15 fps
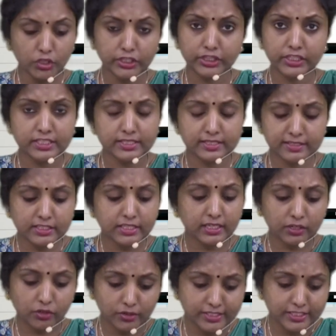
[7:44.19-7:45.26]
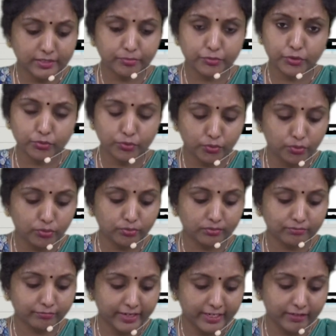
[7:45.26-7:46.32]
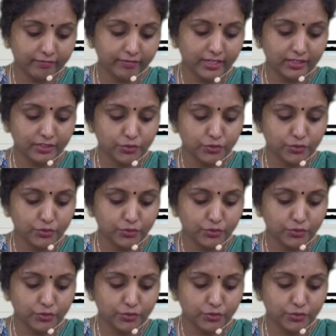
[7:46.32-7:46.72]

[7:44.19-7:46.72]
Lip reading: This concept you know very well,